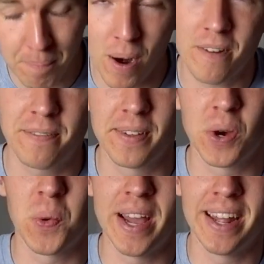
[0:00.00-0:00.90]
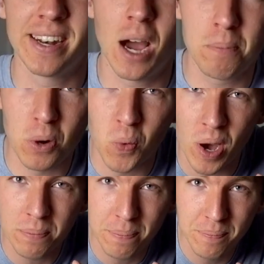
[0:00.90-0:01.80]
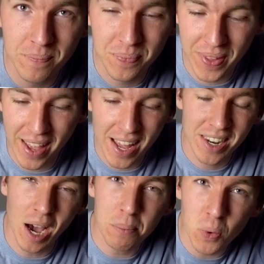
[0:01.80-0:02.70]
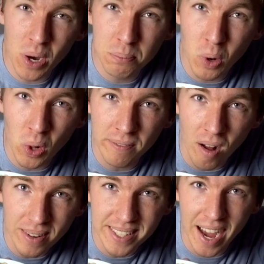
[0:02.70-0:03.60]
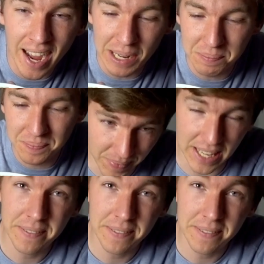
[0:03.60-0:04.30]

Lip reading: Berg for the win. Number one bowl of all time.